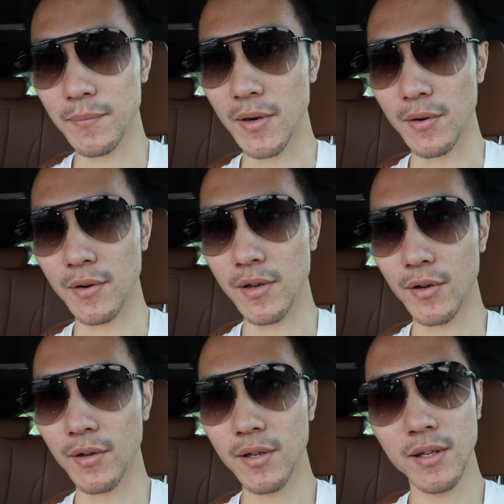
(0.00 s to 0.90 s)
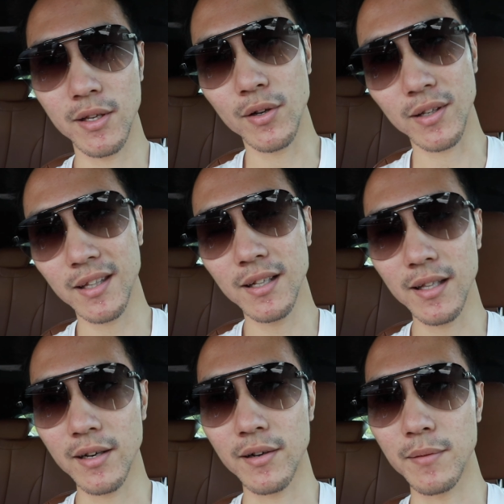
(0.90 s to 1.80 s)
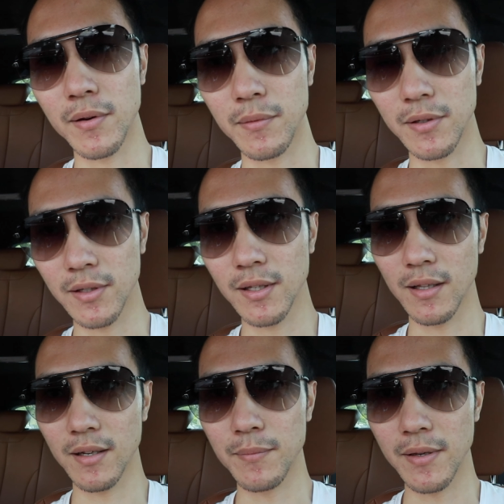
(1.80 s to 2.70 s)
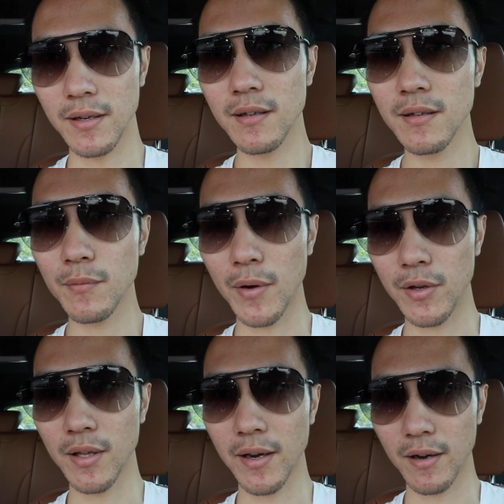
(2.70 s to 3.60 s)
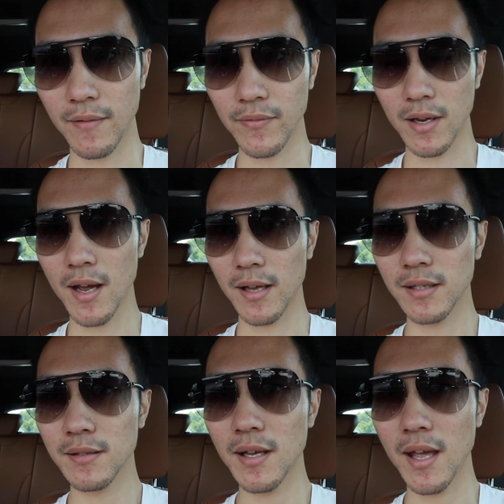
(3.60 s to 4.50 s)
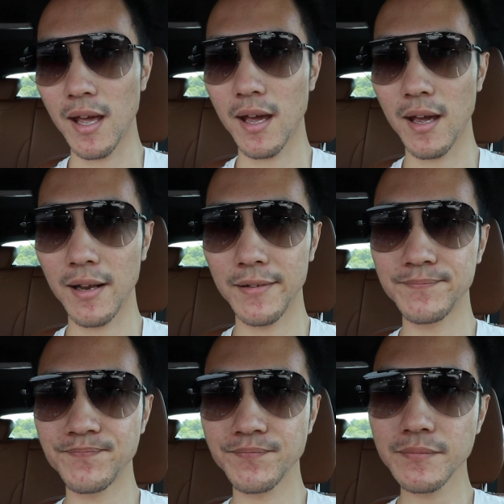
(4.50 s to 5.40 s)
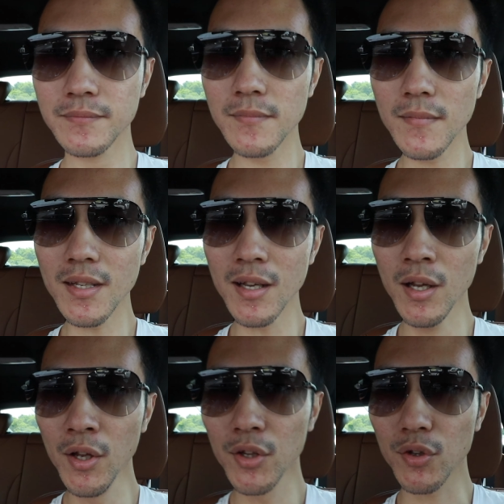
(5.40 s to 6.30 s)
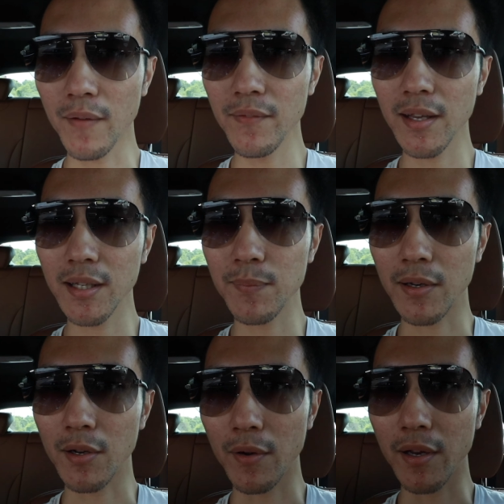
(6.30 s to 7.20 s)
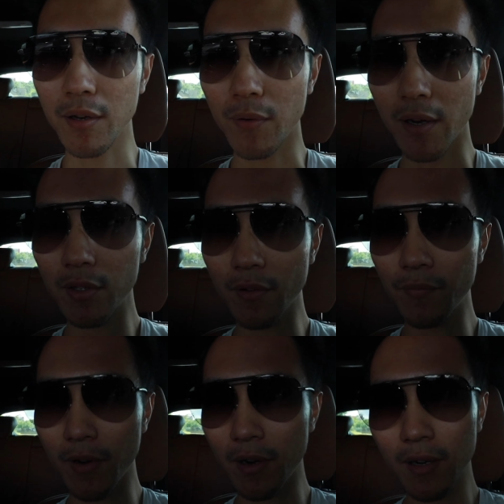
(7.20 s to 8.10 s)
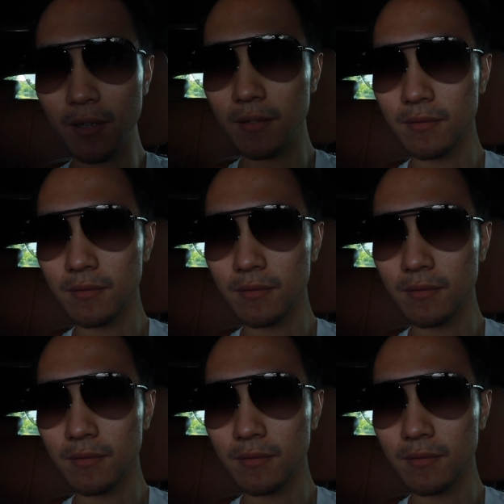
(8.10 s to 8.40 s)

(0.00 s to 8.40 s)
mode, you could still hear the burbles a little bit when you're letting off the gas. And So everything's been going great so far.